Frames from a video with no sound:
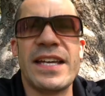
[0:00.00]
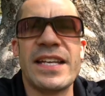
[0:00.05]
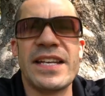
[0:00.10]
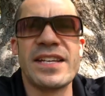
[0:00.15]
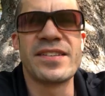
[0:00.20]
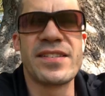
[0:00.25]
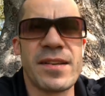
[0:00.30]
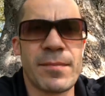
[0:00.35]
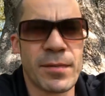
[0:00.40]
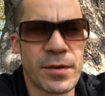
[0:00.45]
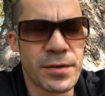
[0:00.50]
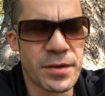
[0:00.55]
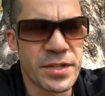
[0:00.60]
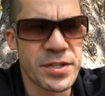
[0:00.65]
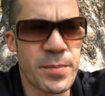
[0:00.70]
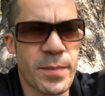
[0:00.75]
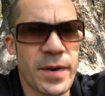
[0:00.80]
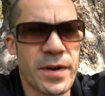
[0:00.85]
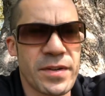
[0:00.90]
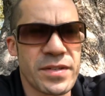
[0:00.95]
any similar
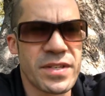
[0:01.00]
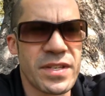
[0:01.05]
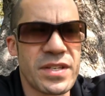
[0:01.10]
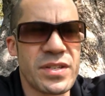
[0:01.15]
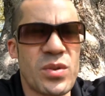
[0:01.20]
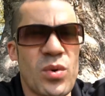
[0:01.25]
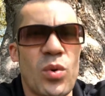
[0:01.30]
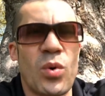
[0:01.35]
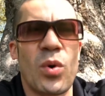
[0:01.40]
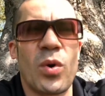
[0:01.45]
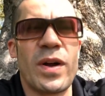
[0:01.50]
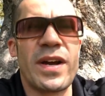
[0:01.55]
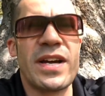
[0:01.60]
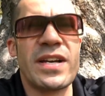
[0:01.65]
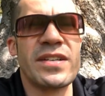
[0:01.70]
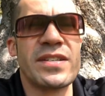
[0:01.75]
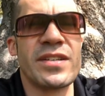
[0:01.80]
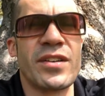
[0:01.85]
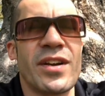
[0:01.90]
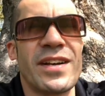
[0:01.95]
experiences or
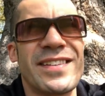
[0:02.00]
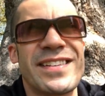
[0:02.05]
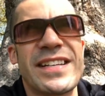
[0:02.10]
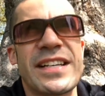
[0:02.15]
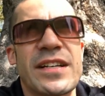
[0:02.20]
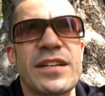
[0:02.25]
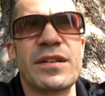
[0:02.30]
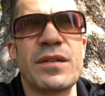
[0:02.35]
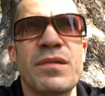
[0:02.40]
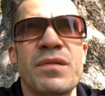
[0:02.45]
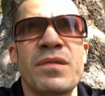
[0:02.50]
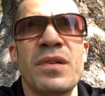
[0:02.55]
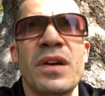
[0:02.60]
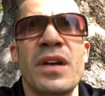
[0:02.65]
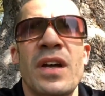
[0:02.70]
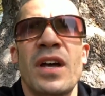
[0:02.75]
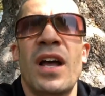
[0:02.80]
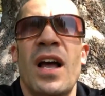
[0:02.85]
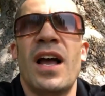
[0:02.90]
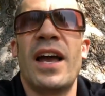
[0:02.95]
has an idea of
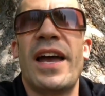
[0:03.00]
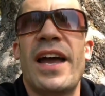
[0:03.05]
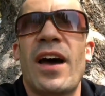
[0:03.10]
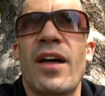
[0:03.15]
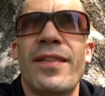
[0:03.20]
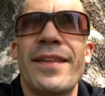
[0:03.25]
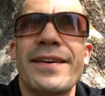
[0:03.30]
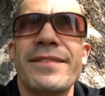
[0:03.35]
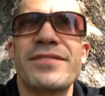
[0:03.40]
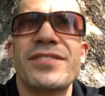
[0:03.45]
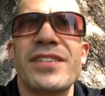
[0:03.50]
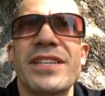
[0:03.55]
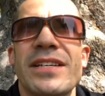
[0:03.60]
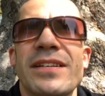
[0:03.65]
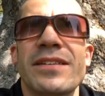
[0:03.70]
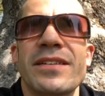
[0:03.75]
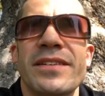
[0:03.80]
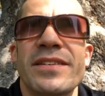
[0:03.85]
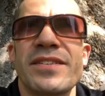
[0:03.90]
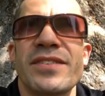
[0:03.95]
how they've
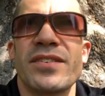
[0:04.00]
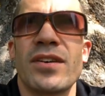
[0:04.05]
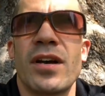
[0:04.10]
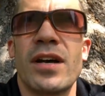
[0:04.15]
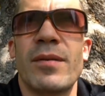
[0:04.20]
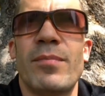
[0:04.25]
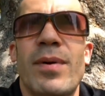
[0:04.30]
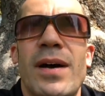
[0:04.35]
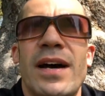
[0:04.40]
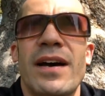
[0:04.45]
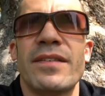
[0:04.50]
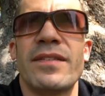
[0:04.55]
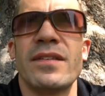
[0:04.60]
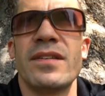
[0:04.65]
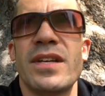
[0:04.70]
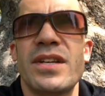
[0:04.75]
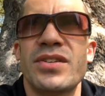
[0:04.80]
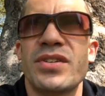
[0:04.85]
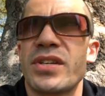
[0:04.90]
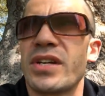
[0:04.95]
seen a desire path
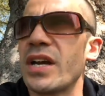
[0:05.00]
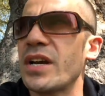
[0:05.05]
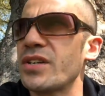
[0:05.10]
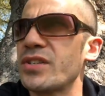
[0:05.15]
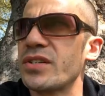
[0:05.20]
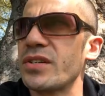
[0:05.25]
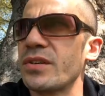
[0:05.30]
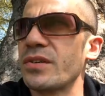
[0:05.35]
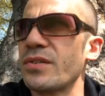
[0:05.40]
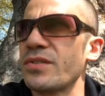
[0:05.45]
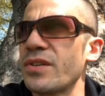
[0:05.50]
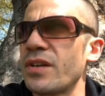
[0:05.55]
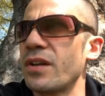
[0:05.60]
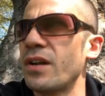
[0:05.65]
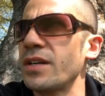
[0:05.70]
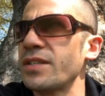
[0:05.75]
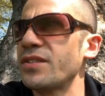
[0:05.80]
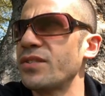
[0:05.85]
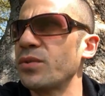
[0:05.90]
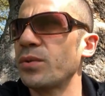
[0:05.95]
in education, because I'd
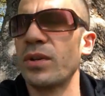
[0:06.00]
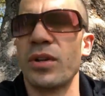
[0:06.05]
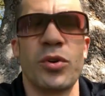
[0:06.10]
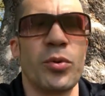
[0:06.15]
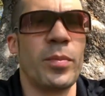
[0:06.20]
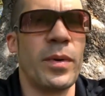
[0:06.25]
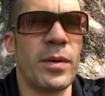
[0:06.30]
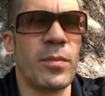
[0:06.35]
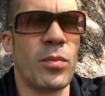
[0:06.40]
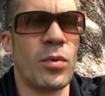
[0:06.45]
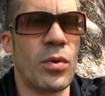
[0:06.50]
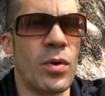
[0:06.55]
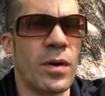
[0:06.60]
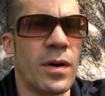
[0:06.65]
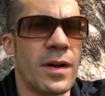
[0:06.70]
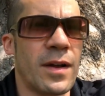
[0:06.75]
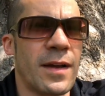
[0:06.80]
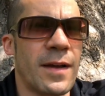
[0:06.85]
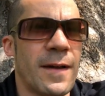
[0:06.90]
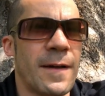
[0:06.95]
like to do a little bit
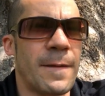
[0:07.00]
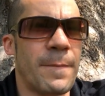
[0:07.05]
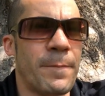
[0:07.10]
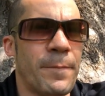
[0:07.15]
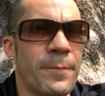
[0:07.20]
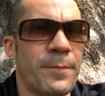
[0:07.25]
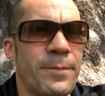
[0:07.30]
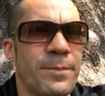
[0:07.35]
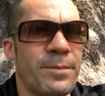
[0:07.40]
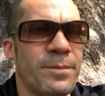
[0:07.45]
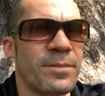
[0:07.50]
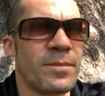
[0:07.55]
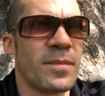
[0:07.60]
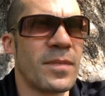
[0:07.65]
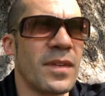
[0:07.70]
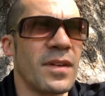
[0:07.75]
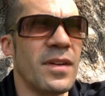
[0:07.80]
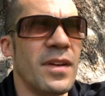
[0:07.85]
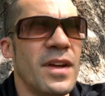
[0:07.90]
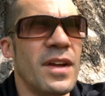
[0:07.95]
more
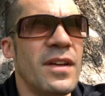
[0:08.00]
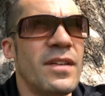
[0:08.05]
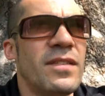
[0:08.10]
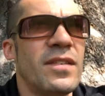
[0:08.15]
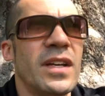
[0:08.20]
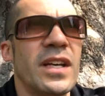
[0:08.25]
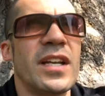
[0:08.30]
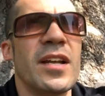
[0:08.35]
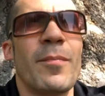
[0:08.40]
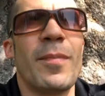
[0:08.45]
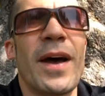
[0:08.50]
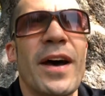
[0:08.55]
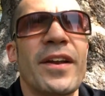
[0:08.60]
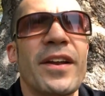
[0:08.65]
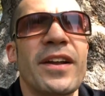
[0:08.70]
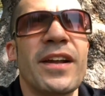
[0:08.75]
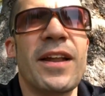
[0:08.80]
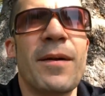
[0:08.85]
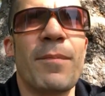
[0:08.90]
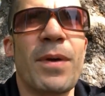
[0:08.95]
thinking
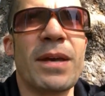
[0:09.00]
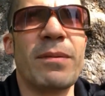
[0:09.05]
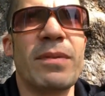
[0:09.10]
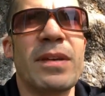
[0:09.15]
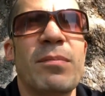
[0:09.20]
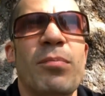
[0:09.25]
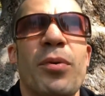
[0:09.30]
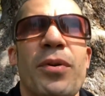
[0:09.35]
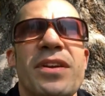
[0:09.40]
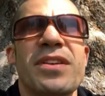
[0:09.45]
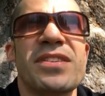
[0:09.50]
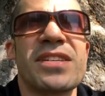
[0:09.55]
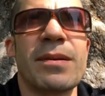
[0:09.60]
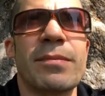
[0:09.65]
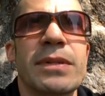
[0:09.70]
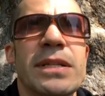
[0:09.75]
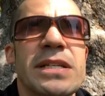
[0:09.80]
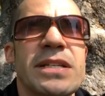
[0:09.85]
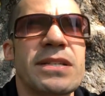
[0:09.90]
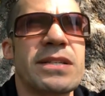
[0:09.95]
about it and maybe putting
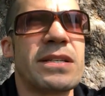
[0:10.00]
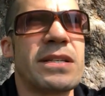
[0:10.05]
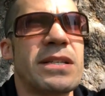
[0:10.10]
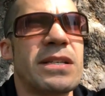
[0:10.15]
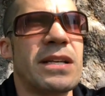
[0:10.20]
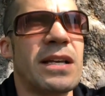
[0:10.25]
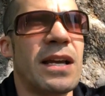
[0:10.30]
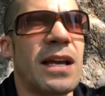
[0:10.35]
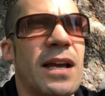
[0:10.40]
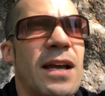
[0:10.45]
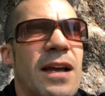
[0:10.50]
some of these